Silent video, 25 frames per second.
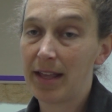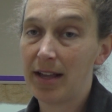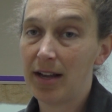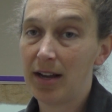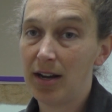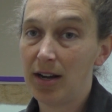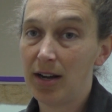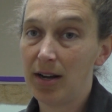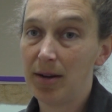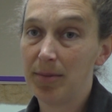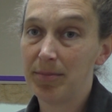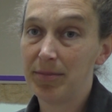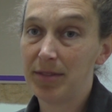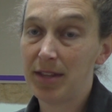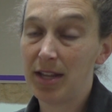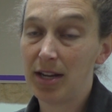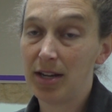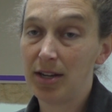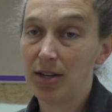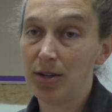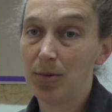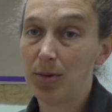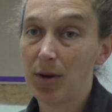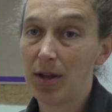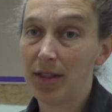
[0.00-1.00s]

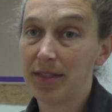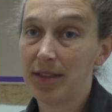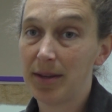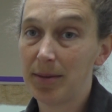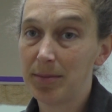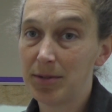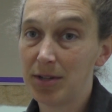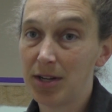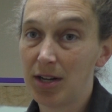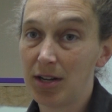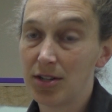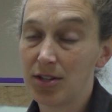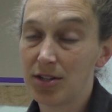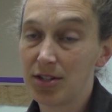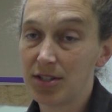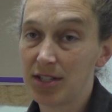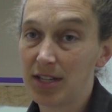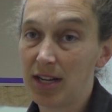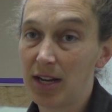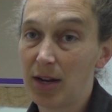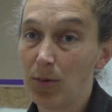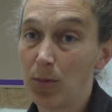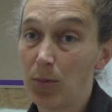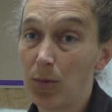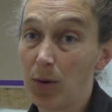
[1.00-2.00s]
that you want them to
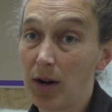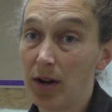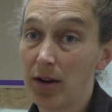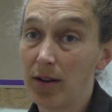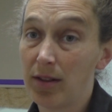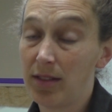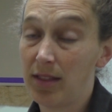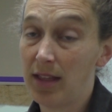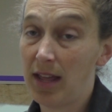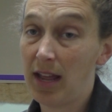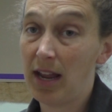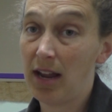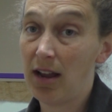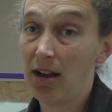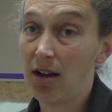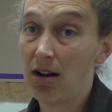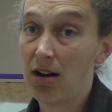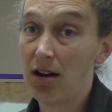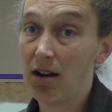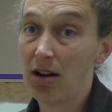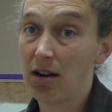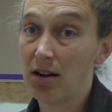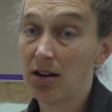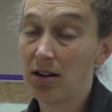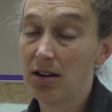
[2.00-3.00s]
understand where they
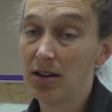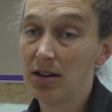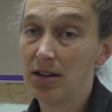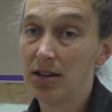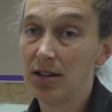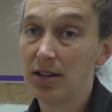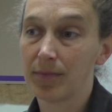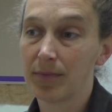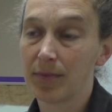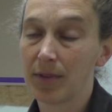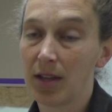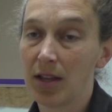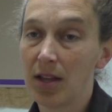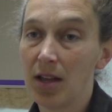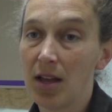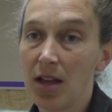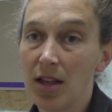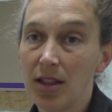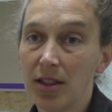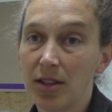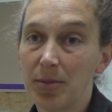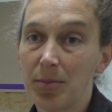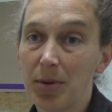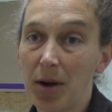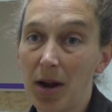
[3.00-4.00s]
are,
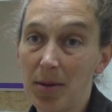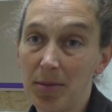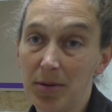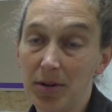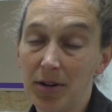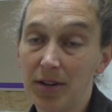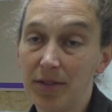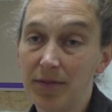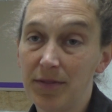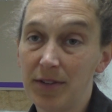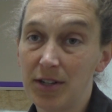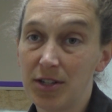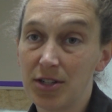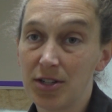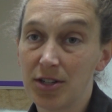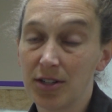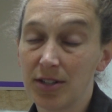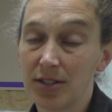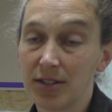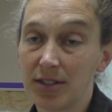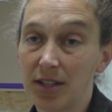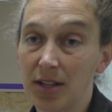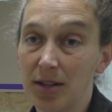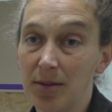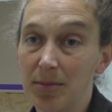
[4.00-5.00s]
the primary feature
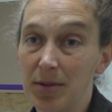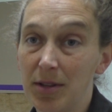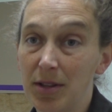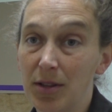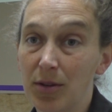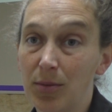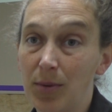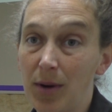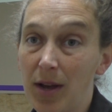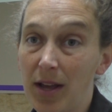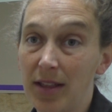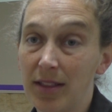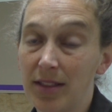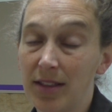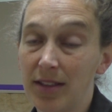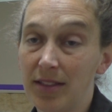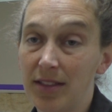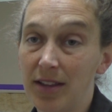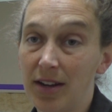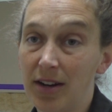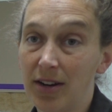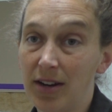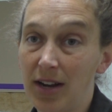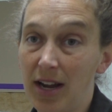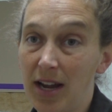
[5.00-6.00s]
is going to be the way that
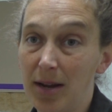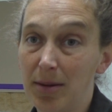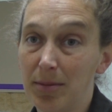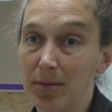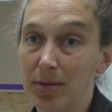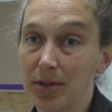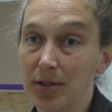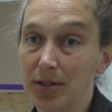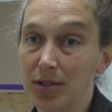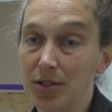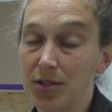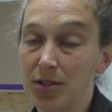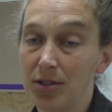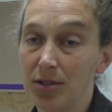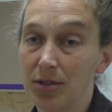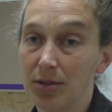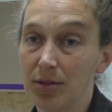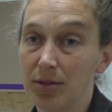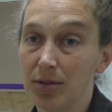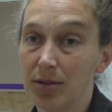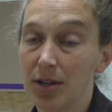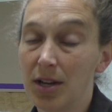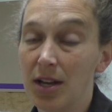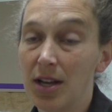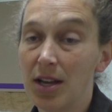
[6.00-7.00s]
they're able
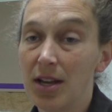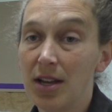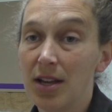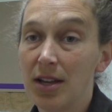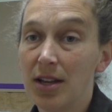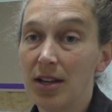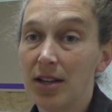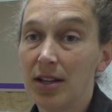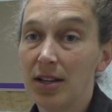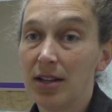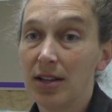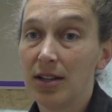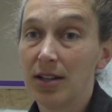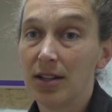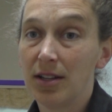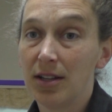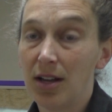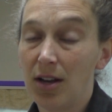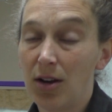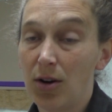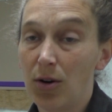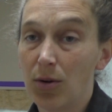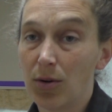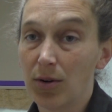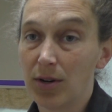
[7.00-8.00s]
to
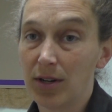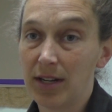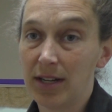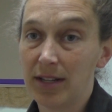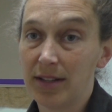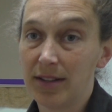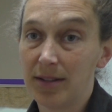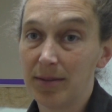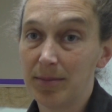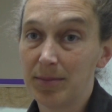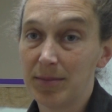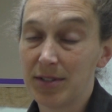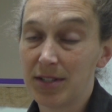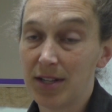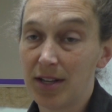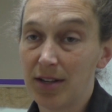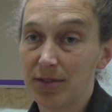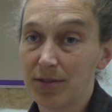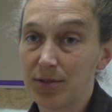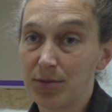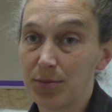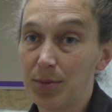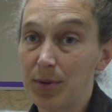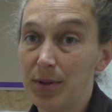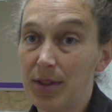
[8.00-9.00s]
orient
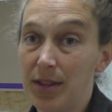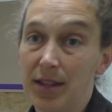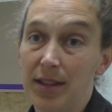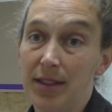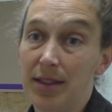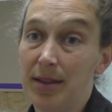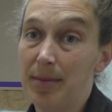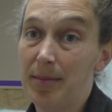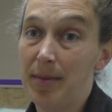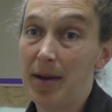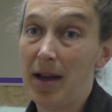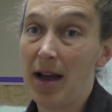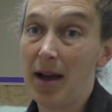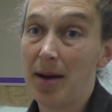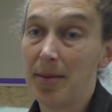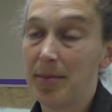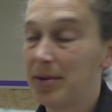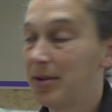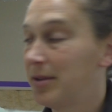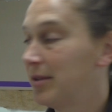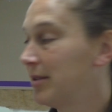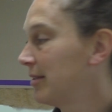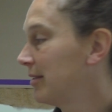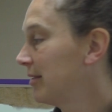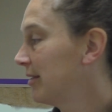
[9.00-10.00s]
themselves within the map.
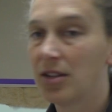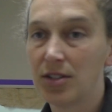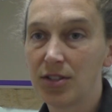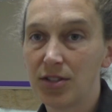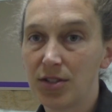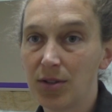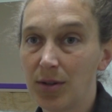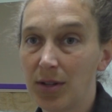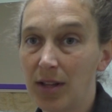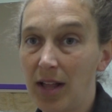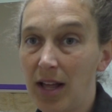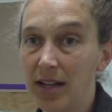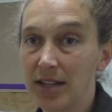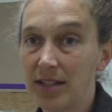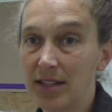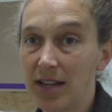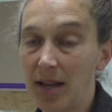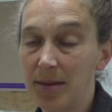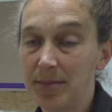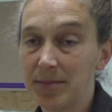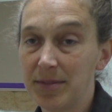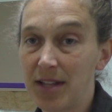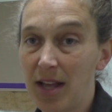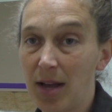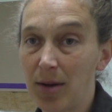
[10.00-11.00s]
So a lot of
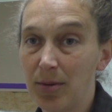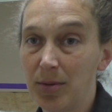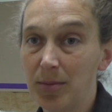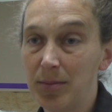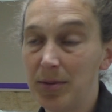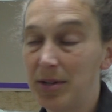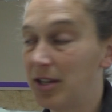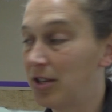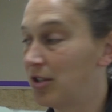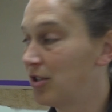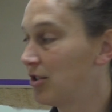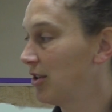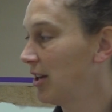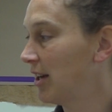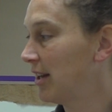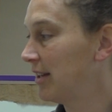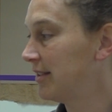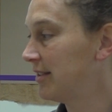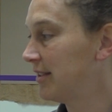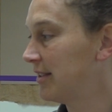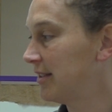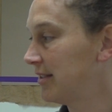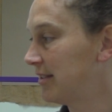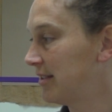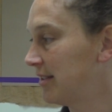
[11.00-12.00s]
times that will be a
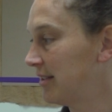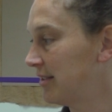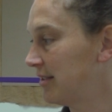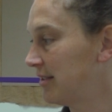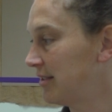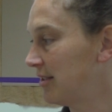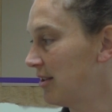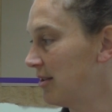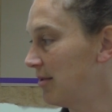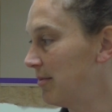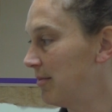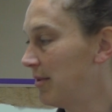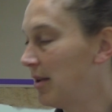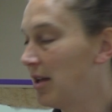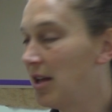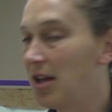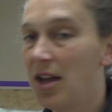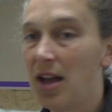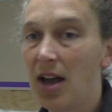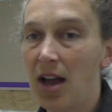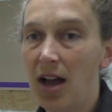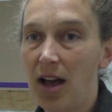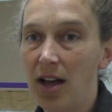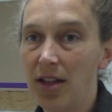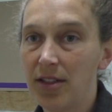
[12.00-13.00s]
transit system.
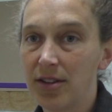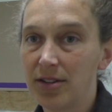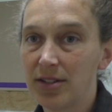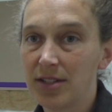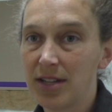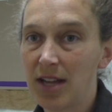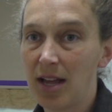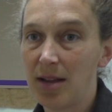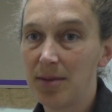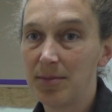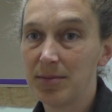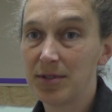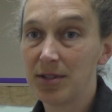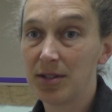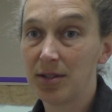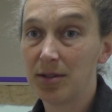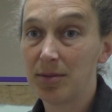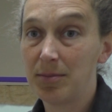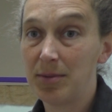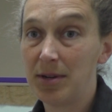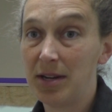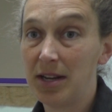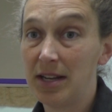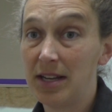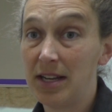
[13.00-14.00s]
Other times it'll
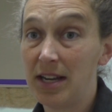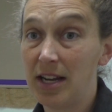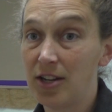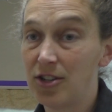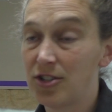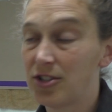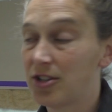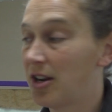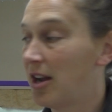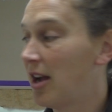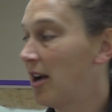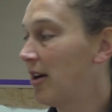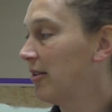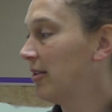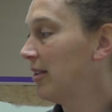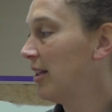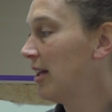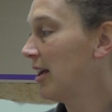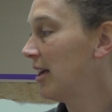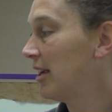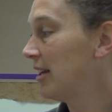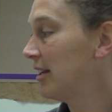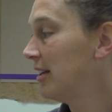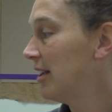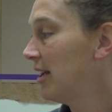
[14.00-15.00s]
be a nature
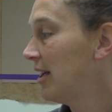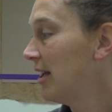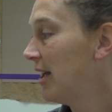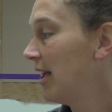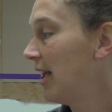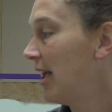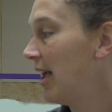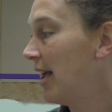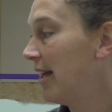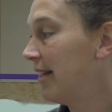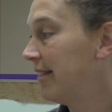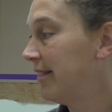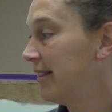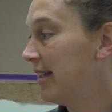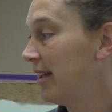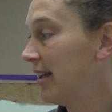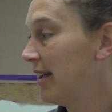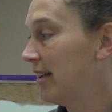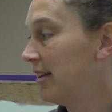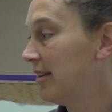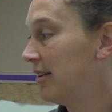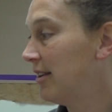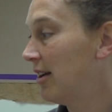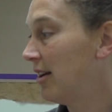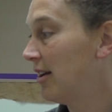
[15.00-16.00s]
outline, and
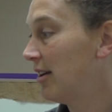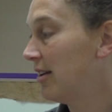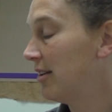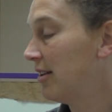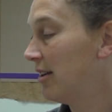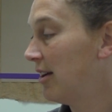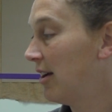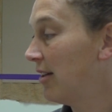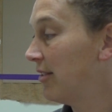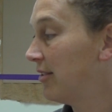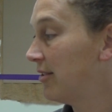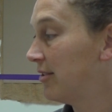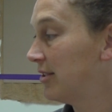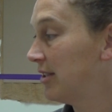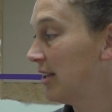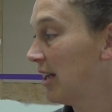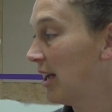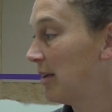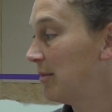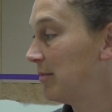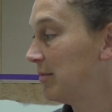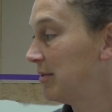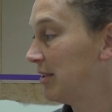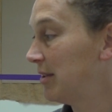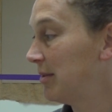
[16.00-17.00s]
then other
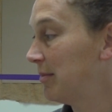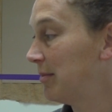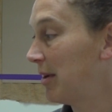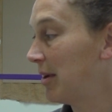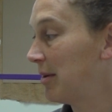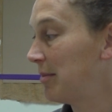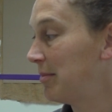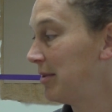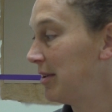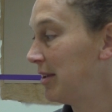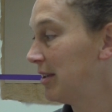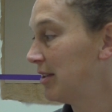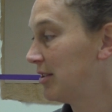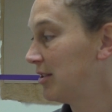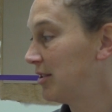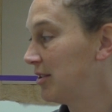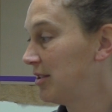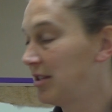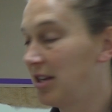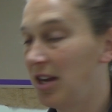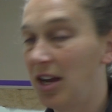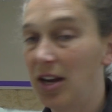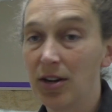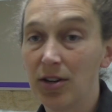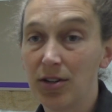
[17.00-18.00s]
times it might be a
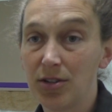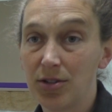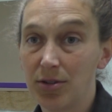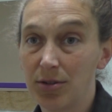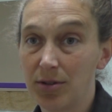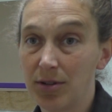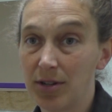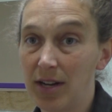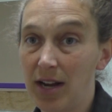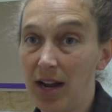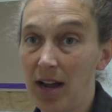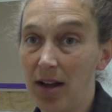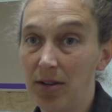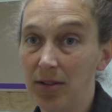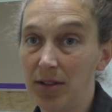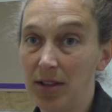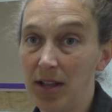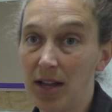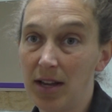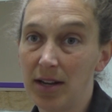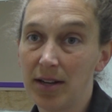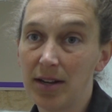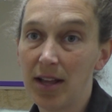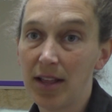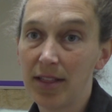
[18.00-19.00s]
territory
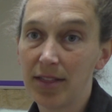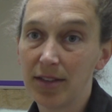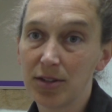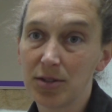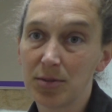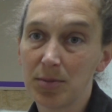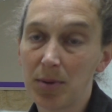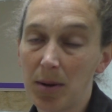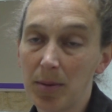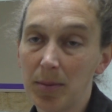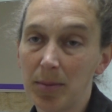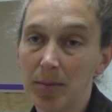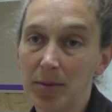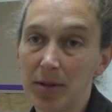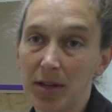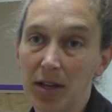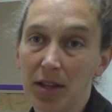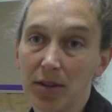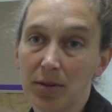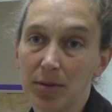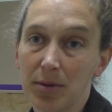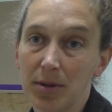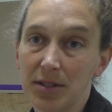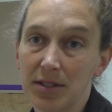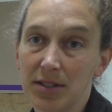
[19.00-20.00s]
outline. And there's probably
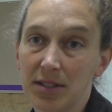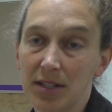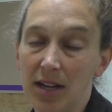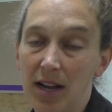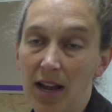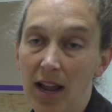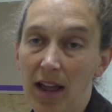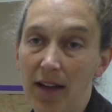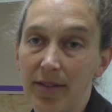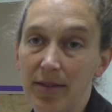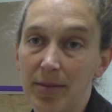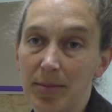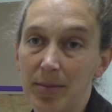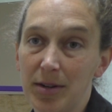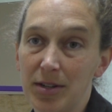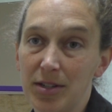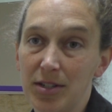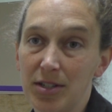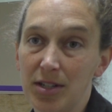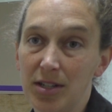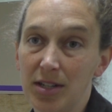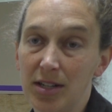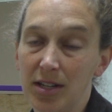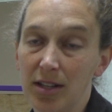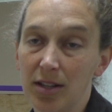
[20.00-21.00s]
other ones that I haven't
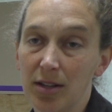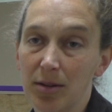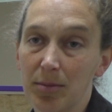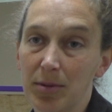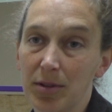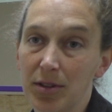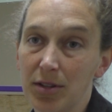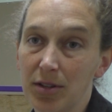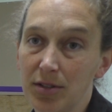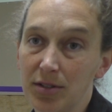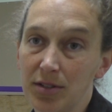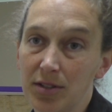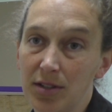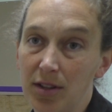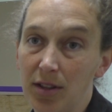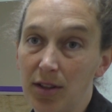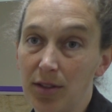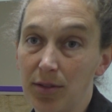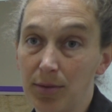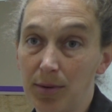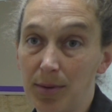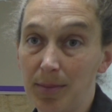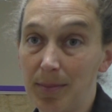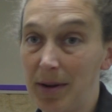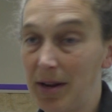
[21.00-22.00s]
mentioned either, but those are the
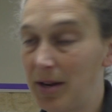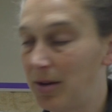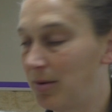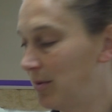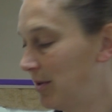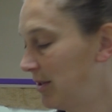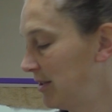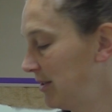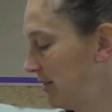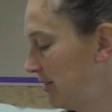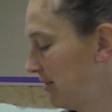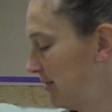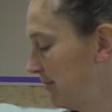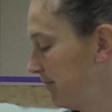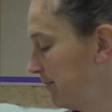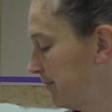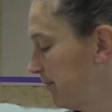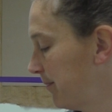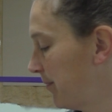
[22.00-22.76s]
3 main ones.